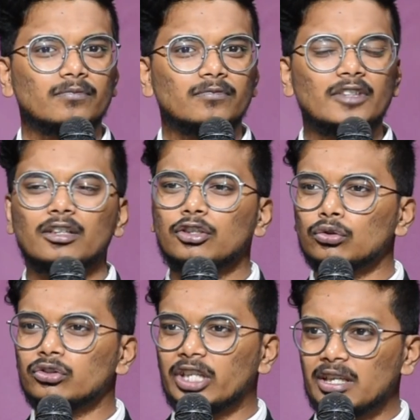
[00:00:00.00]
There are
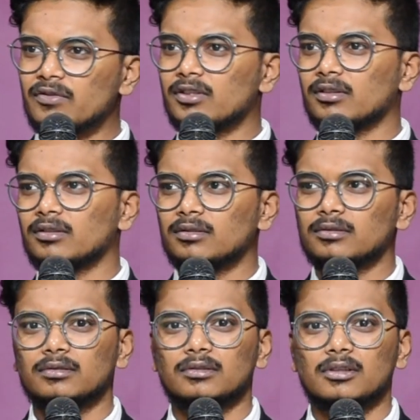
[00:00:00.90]
two thieves
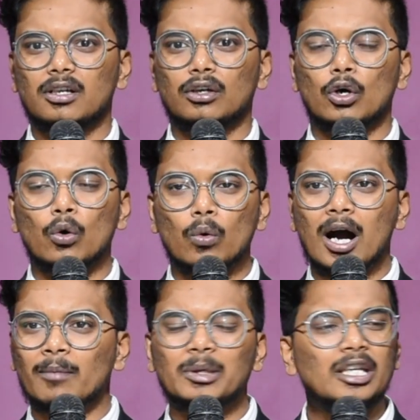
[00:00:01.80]
who
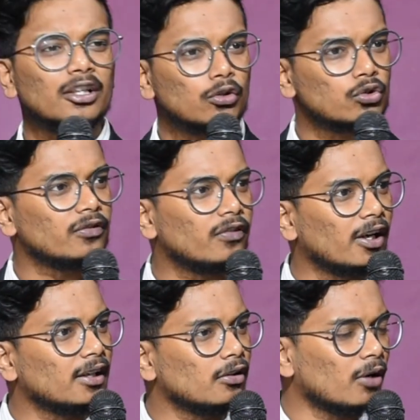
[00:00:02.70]
are being
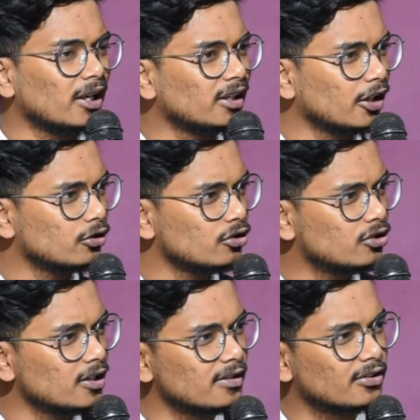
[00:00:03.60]
crucified right next to
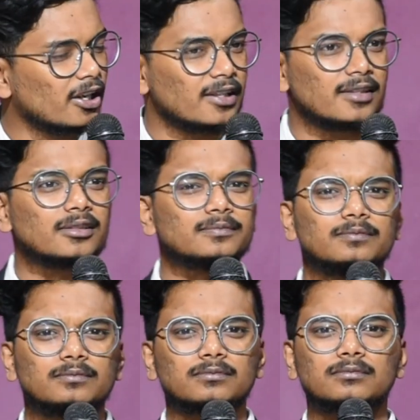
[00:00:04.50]
Jesus Christ.
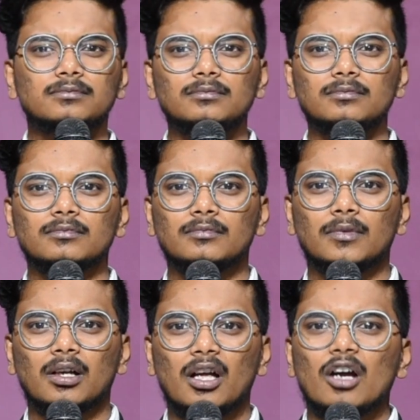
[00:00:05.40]

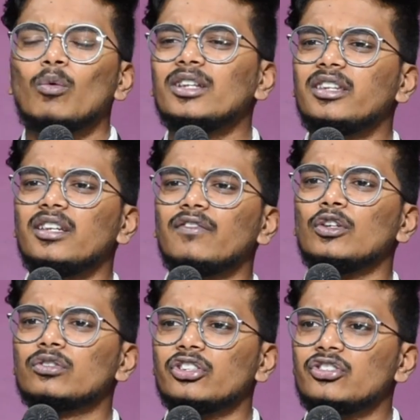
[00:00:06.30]
One thief
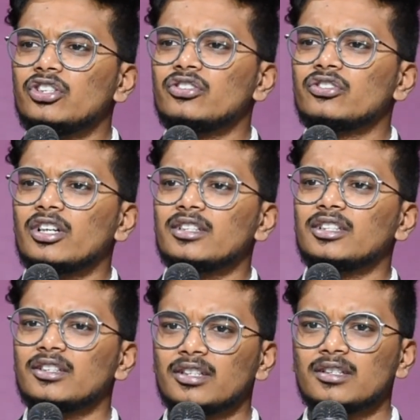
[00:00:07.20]
looks at Jesus Christ
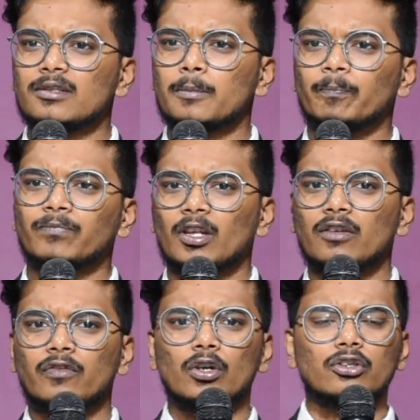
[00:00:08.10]
and says,
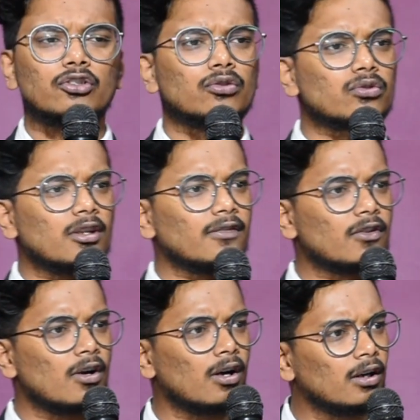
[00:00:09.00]
if you are the true Son of
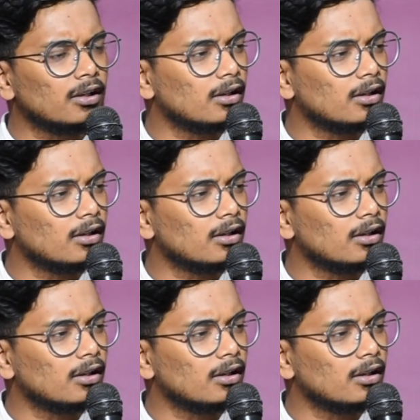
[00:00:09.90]
God,